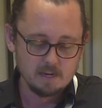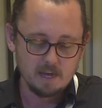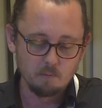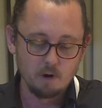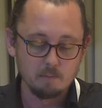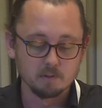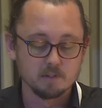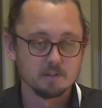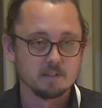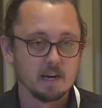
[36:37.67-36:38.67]
and we're able
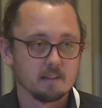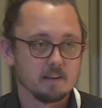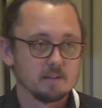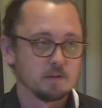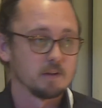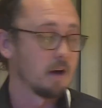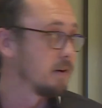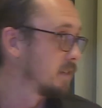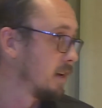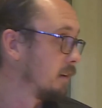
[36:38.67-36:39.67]
to date these using
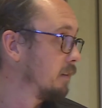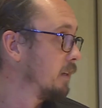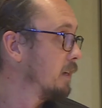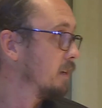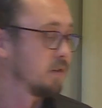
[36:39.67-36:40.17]
OSL to